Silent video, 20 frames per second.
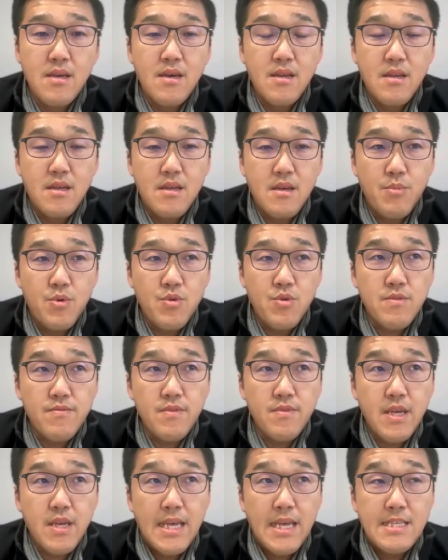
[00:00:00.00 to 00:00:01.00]
And then most of
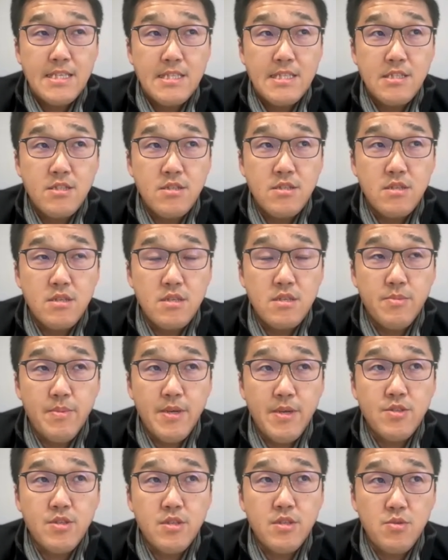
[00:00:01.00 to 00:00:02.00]
the agents,
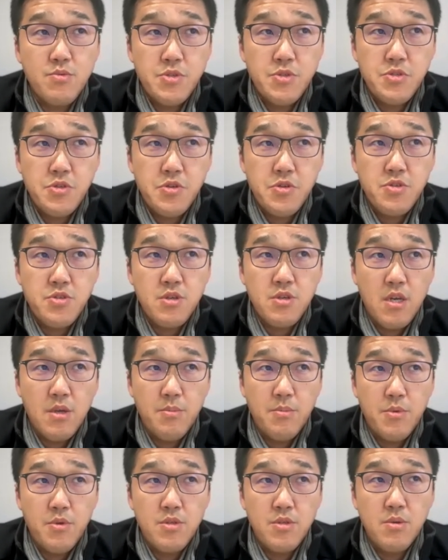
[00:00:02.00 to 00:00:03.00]
especially in the research
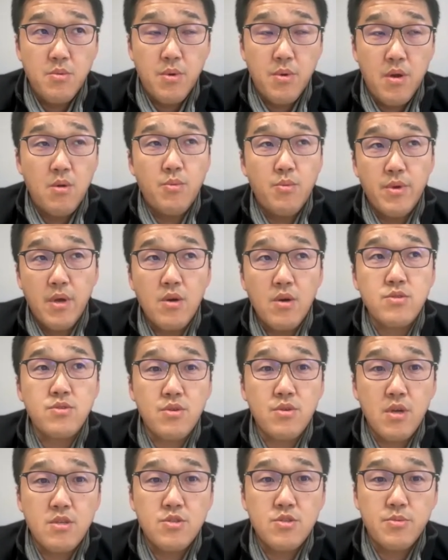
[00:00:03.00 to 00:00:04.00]
community where we also
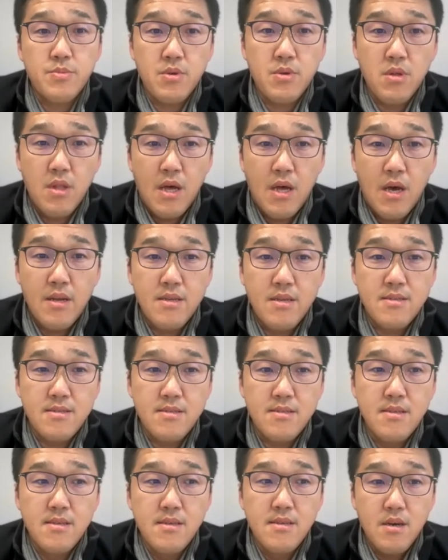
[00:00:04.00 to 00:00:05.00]
contribute a lot,
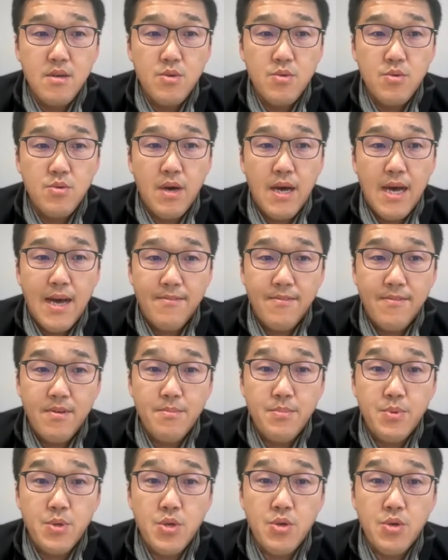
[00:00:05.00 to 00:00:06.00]
is you have
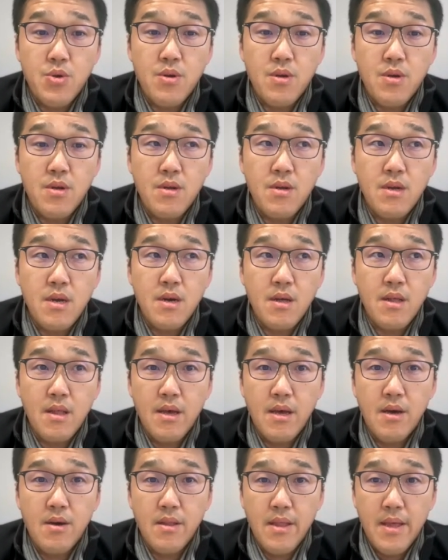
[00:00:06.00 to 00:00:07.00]
pure
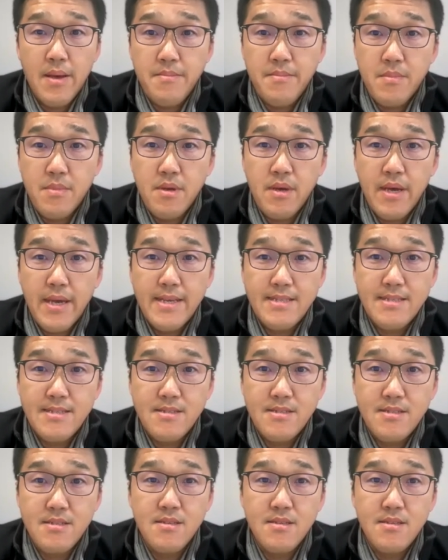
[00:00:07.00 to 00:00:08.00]
LLM
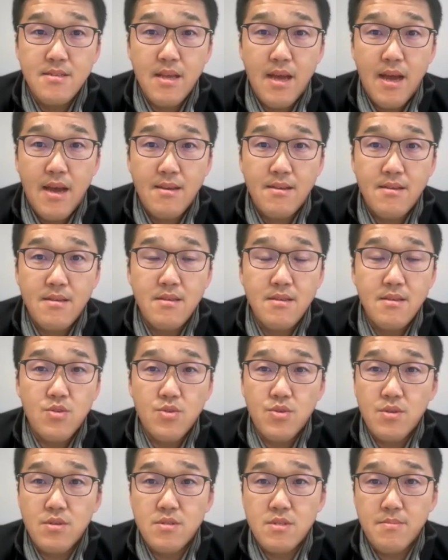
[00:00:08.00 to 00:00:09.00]
agents that
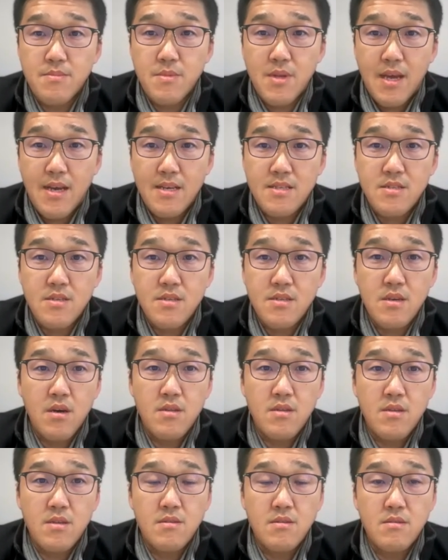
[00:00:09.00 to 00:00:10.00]
doing some task
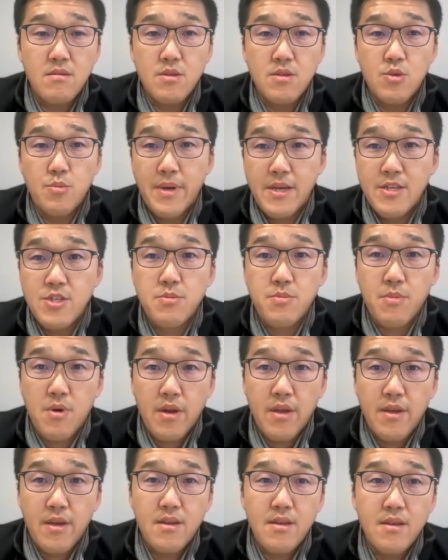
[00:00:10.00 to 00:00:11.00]
and then you
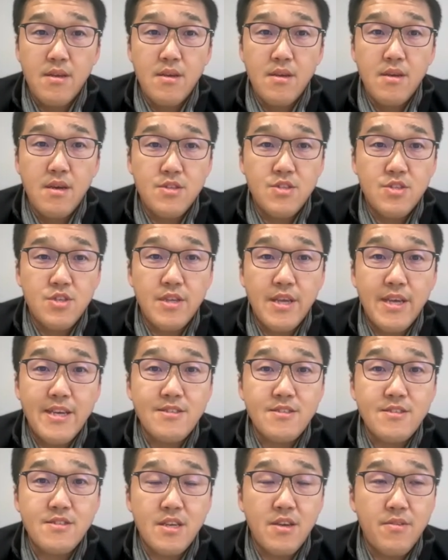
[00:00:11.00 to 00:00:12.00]
benchmark it. And
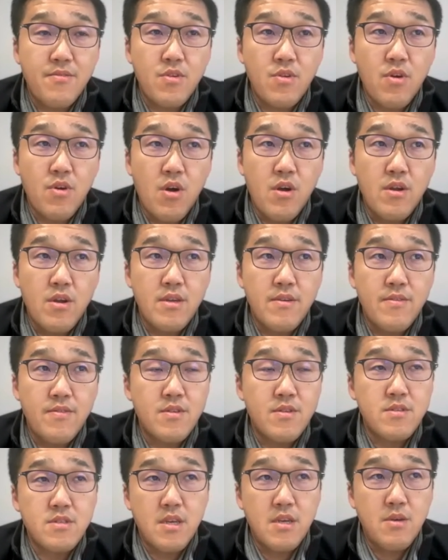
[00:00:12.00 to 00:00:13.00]
today's state would already
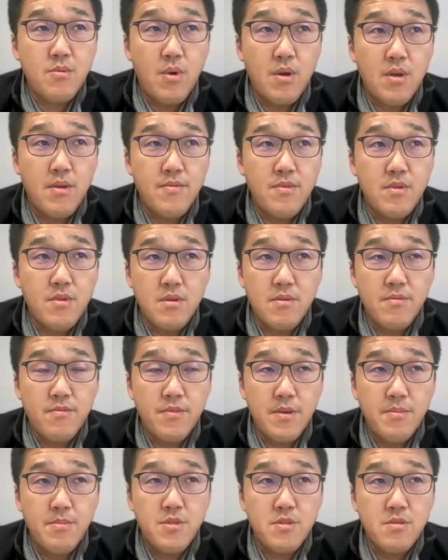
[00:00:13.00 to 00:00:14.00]
even say one of the
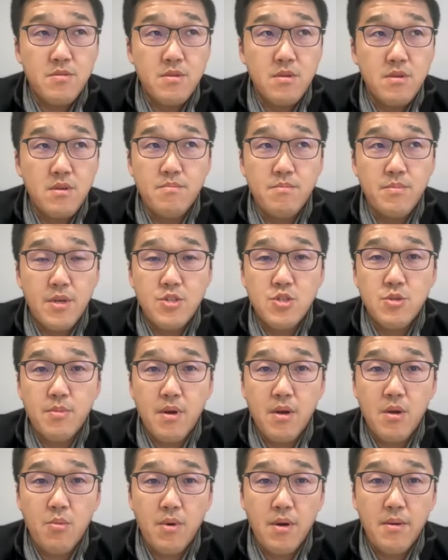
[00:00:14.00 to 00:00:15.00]
famous
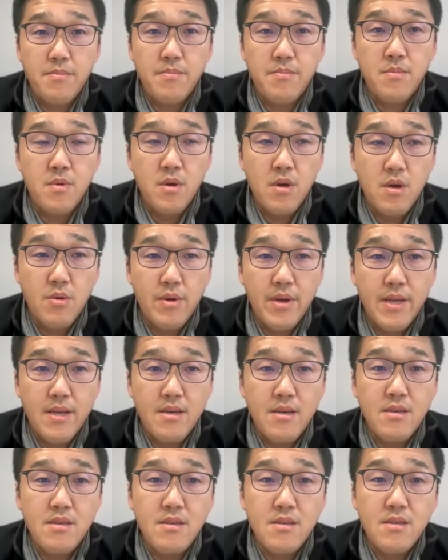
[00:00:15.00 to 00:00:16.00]
benchmark web
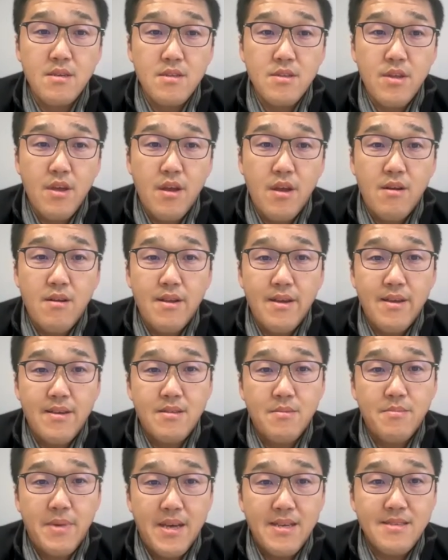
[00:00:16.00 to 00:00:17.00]
arena, they're like
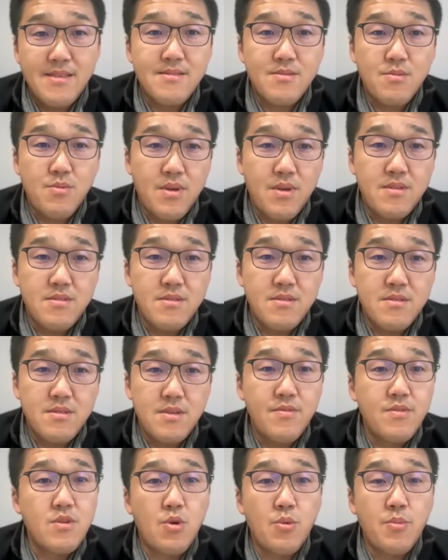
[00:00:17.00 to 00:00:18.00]
the best ones.
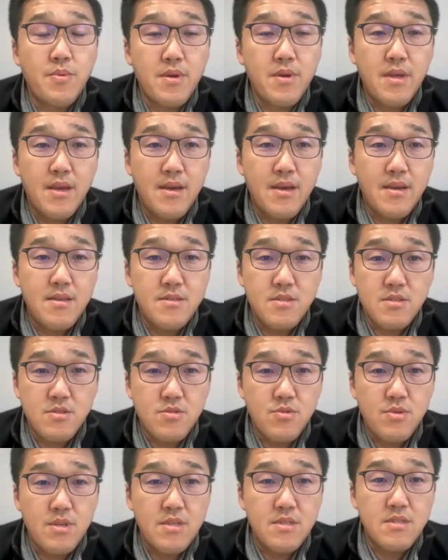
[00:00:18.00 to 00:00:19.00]
Even OpenAI just
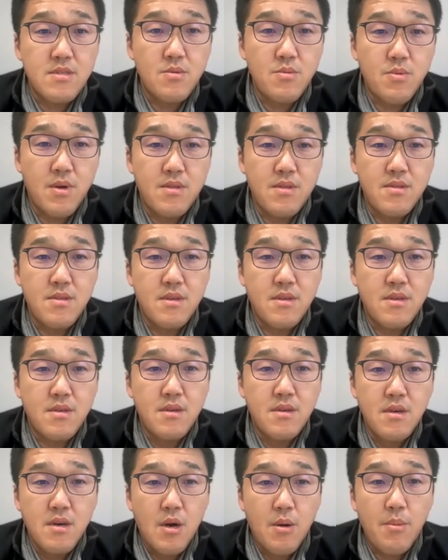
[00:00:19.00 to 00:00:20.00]
released the one, the
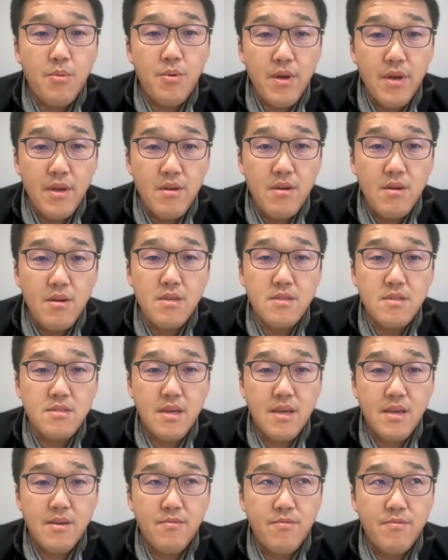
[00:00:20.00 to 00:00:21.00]
operator is
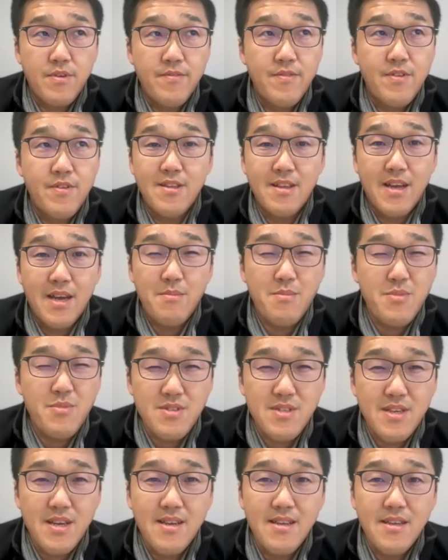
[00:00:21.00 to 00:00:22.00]
like
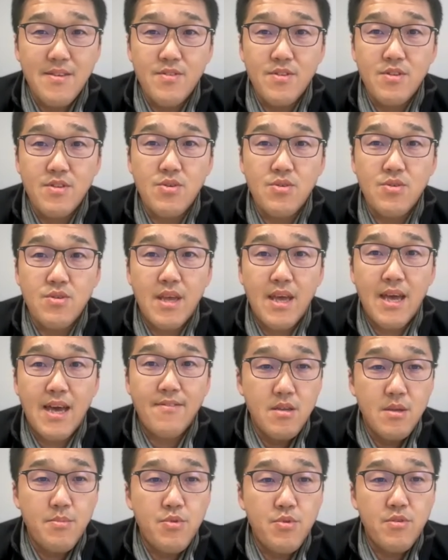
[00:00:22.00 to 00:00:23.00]
59%, even though they
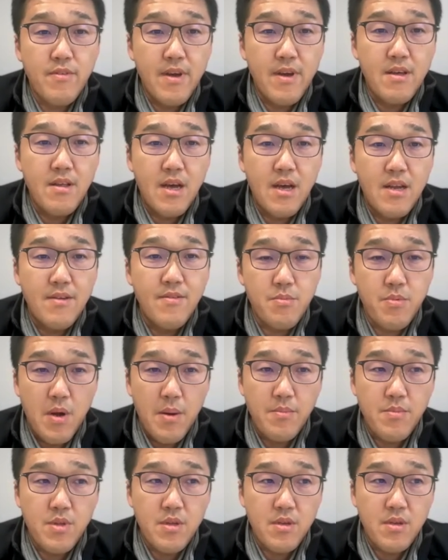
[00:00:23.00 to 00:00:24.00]
provide a lot of
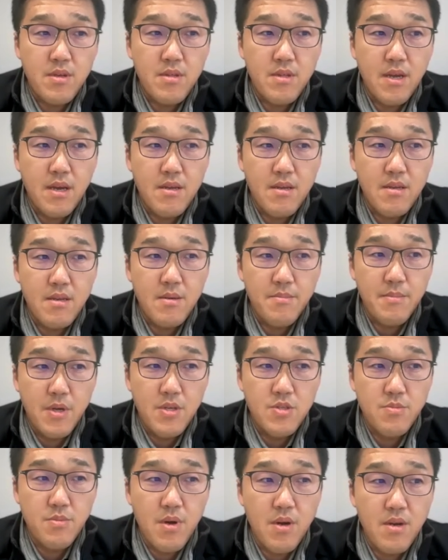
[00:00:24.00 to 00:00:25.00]
prompting in that
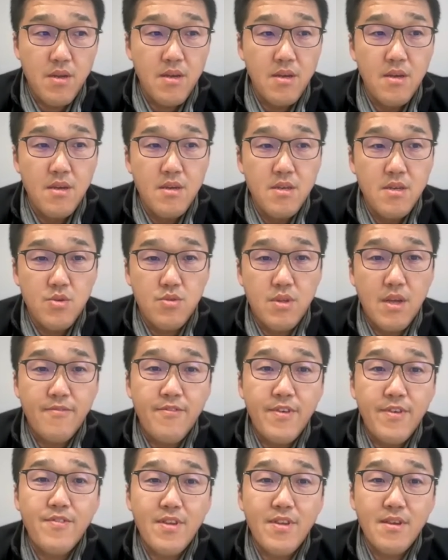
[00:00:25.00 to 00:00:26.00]
benchmark. So that
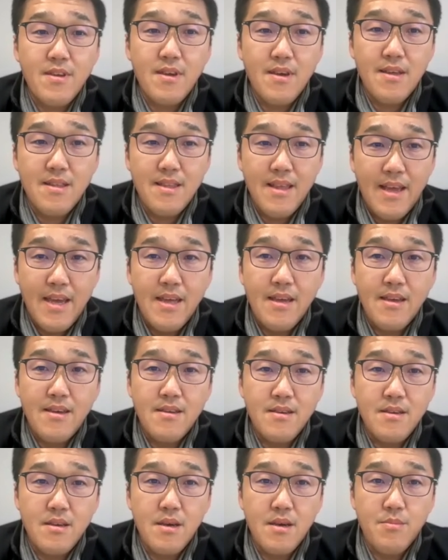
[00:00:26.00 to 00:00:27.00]

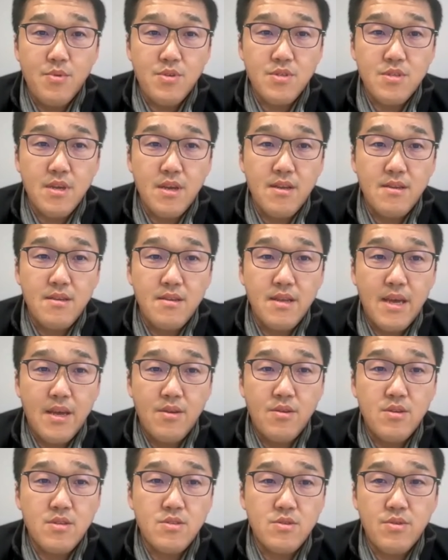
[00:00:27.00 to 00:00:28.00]
59%
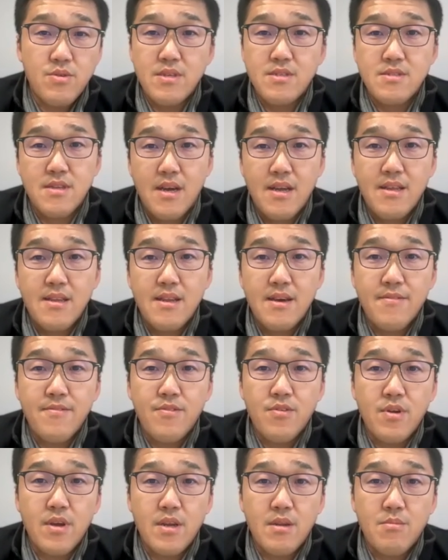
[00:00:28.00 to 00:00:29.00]
accuracy rate is not enough
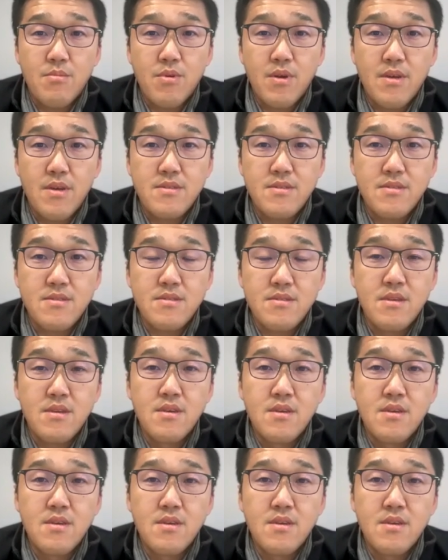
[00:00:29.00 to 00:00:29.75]
for enterprises.